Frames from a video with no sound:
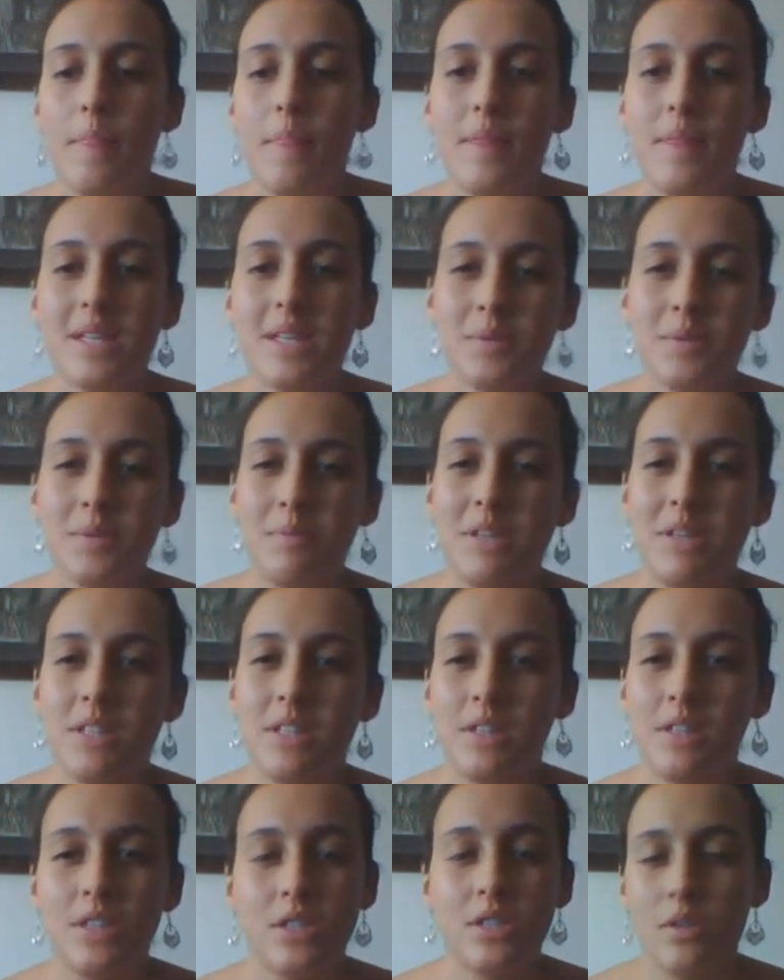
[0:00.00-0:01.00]
this was
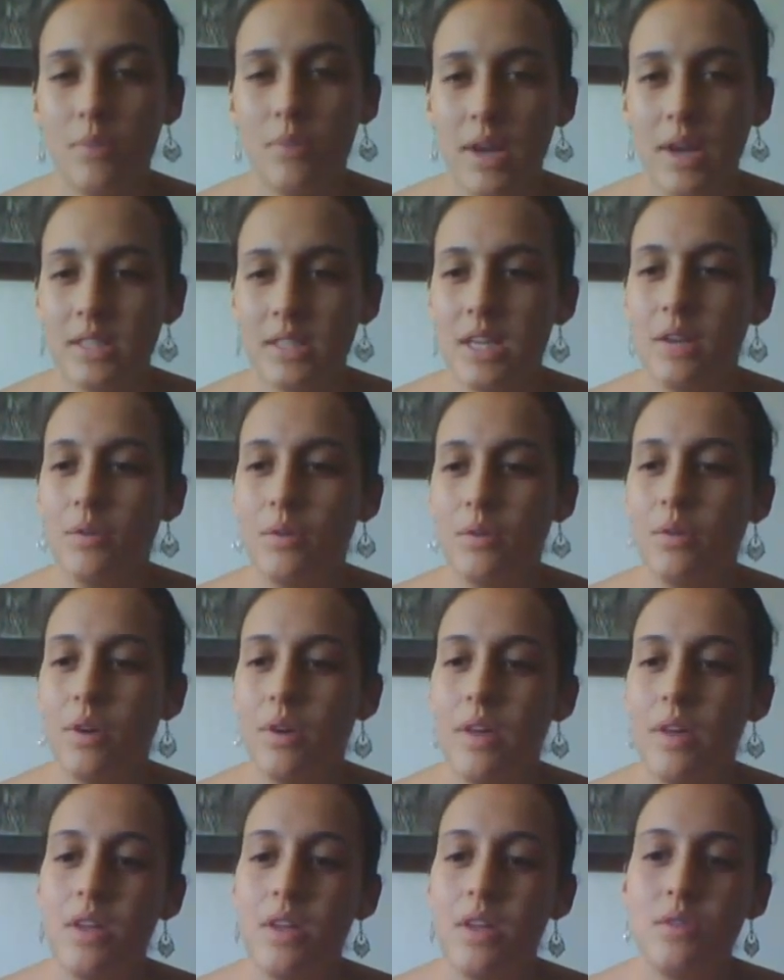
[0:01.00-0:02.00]
basically just a rectangle,
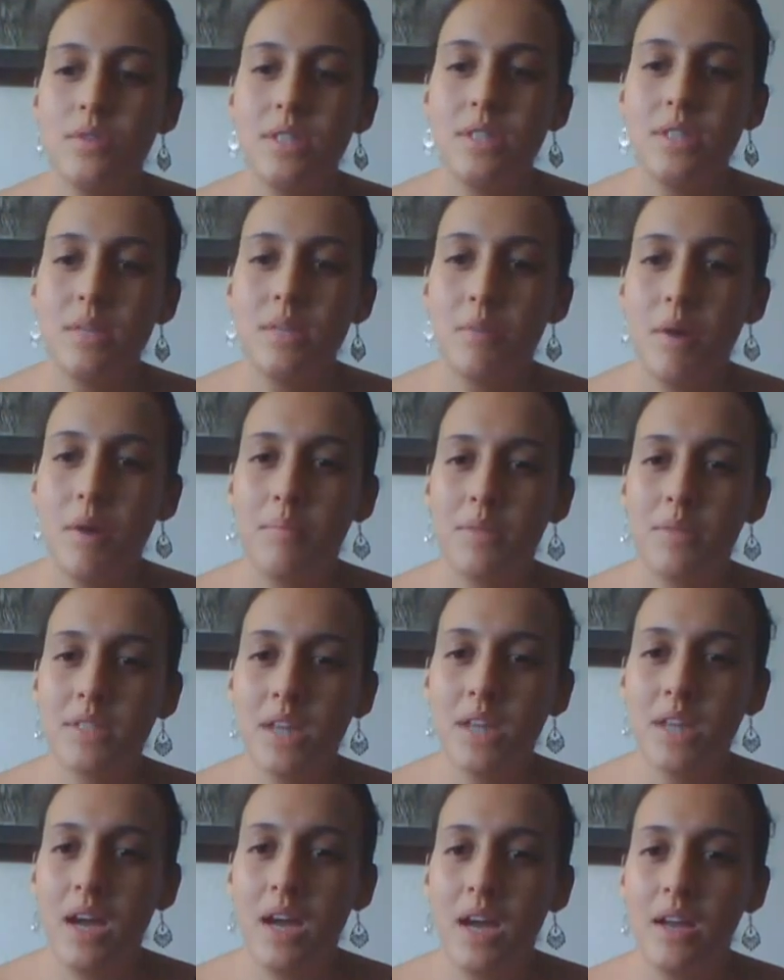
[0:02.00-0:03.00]
and then you seam up the
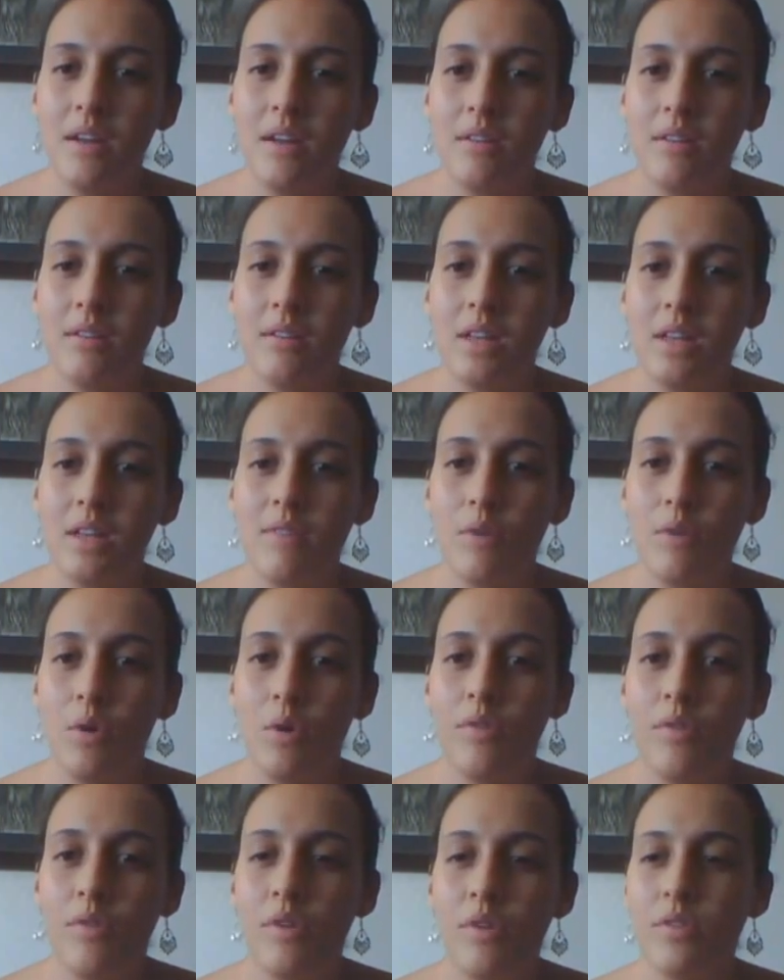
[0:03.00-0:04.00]
side, leave a
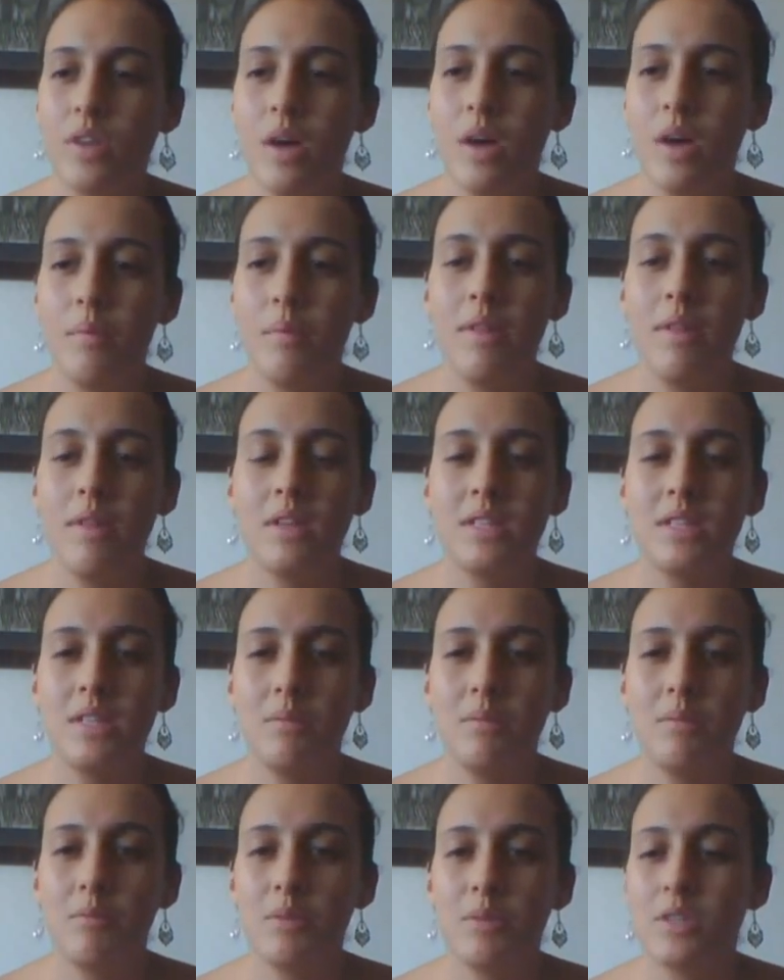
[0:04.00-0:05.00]
hole for your thumb, and then
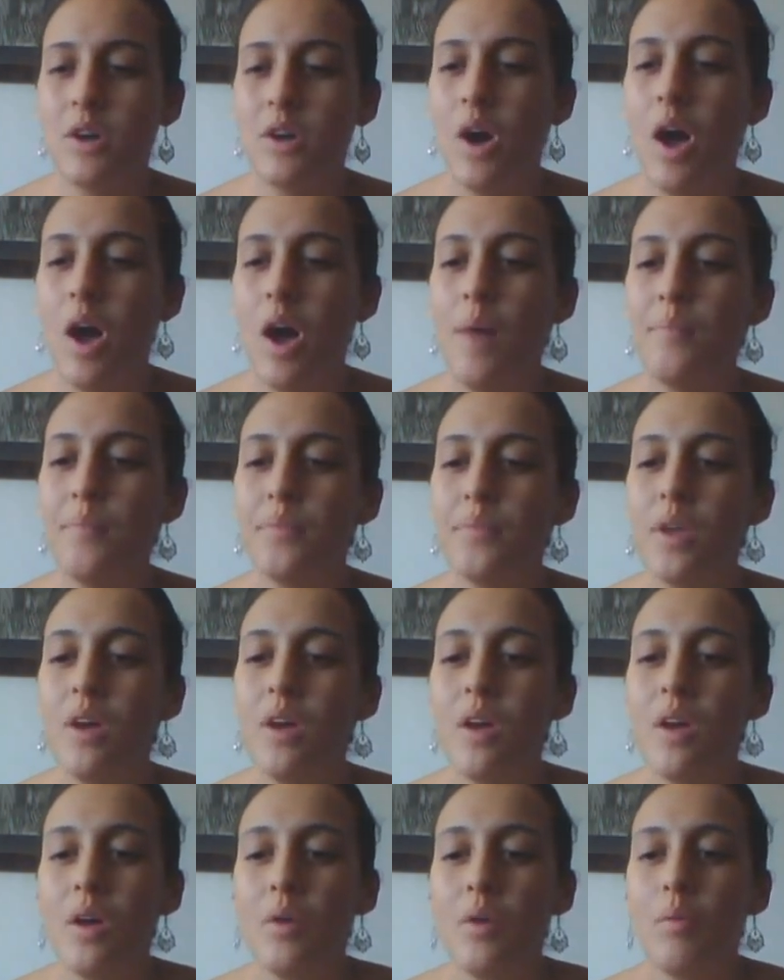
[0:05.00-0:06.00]
seam up the top.
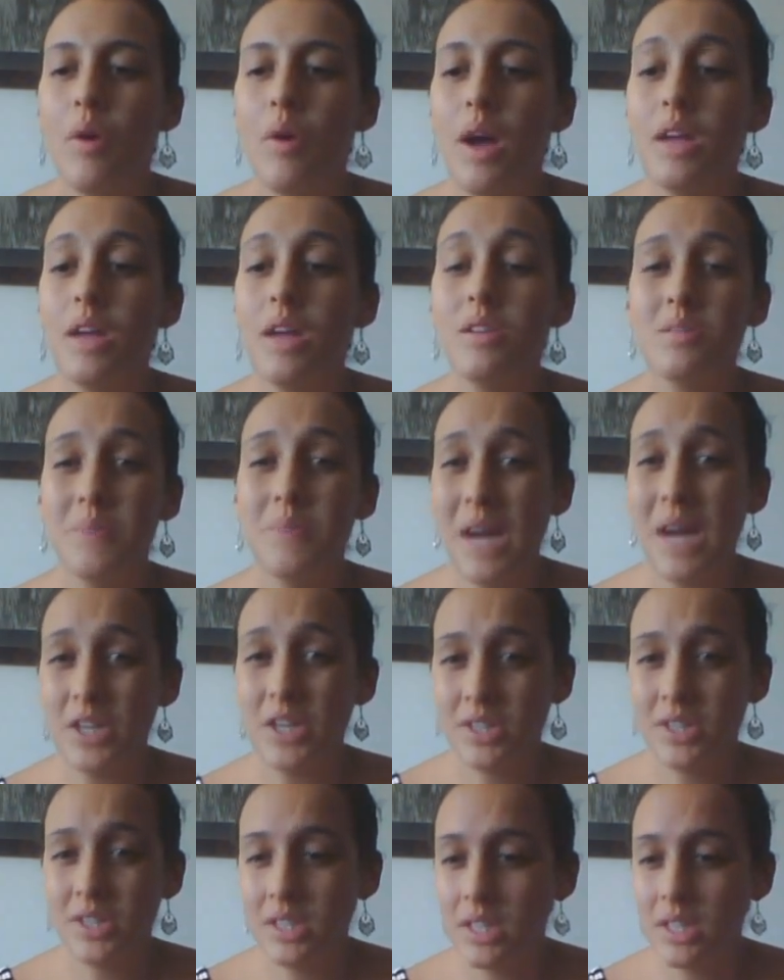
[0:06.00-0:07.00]
Well, I use
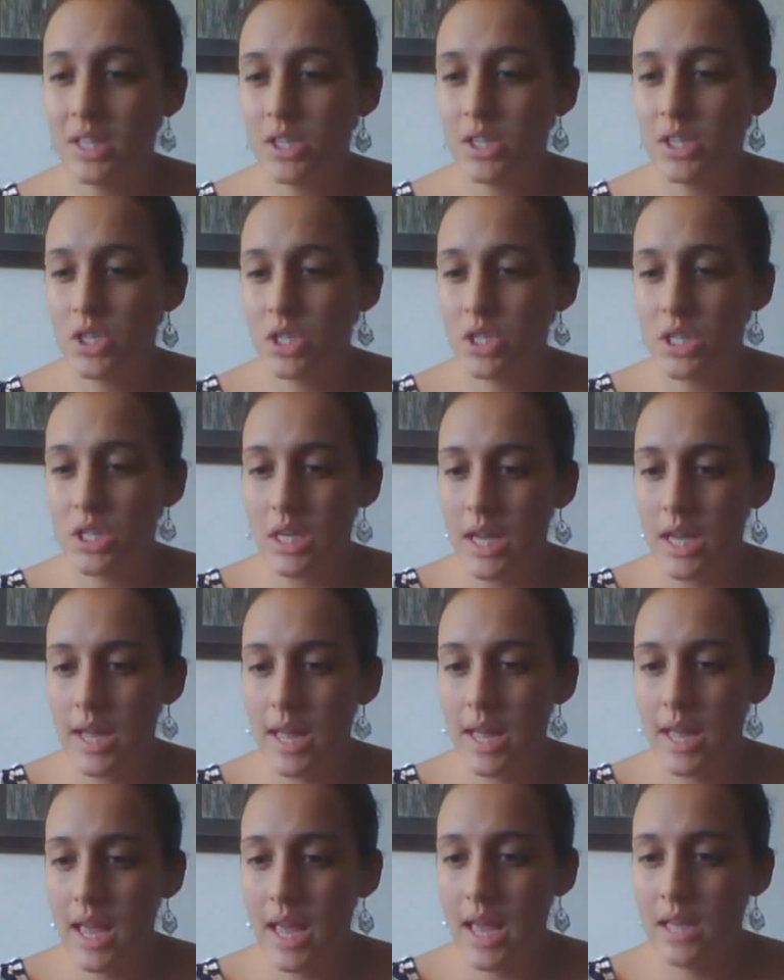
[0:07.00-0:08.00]
mattress stitch,
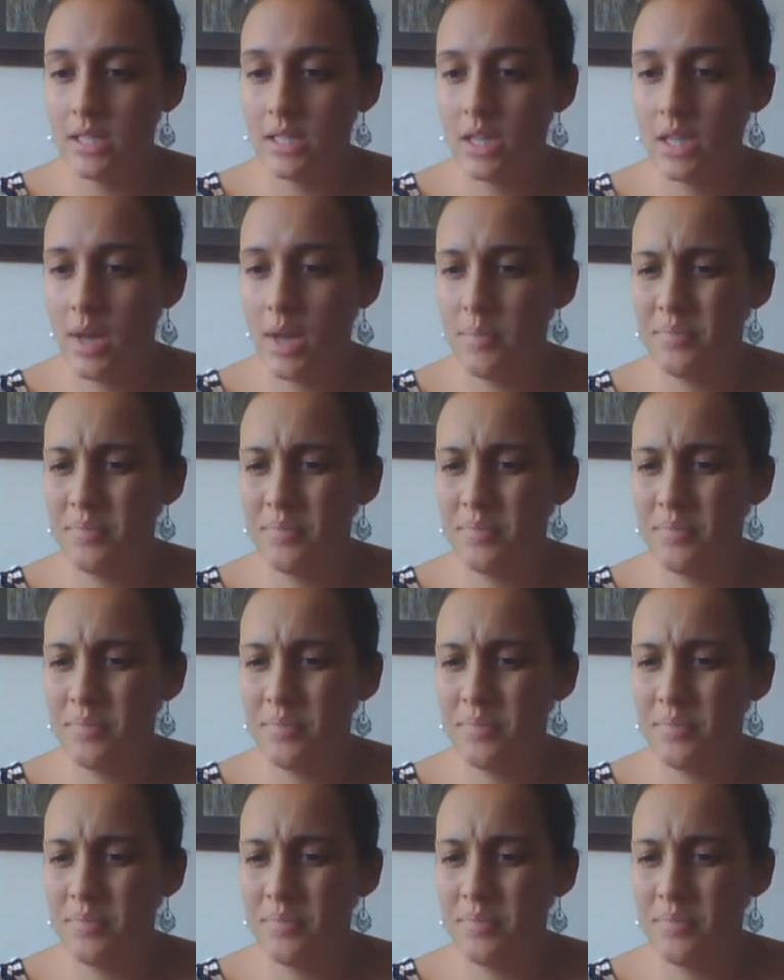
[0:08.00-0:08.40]
and